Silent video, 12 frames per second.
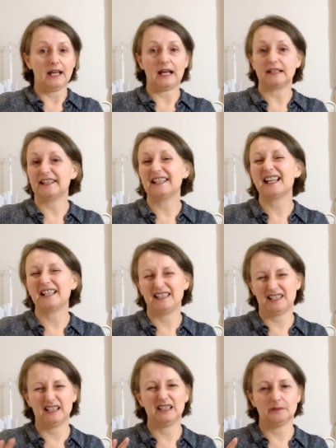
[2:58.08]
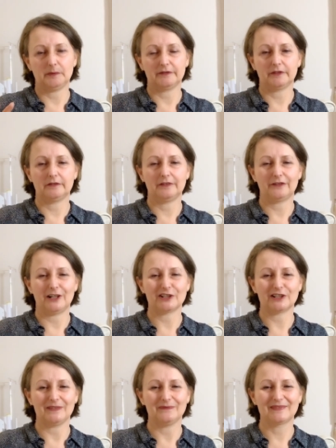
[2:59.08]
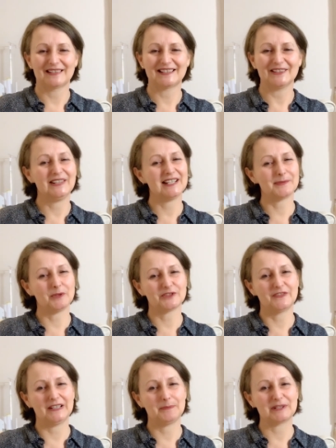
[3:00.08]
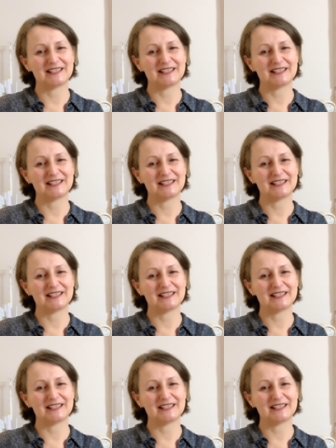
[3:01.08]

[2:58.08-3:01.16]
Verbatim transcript: I think I need a little bit of a refresher. So let's watch Phillipa